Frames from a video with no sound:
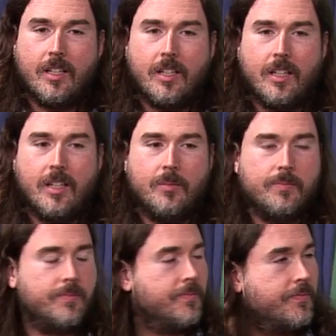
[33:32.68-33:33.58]
Um,
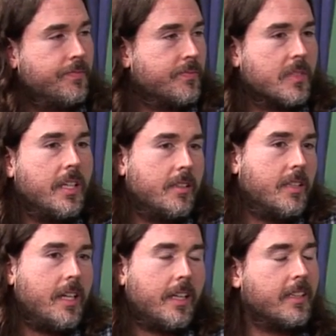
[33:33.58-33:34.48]
and
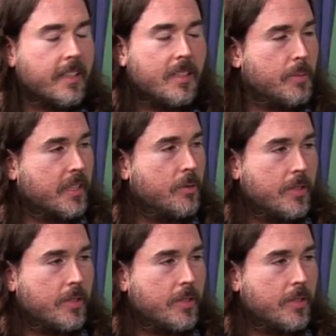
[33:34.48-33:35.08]
yeah, in the Olympics, it was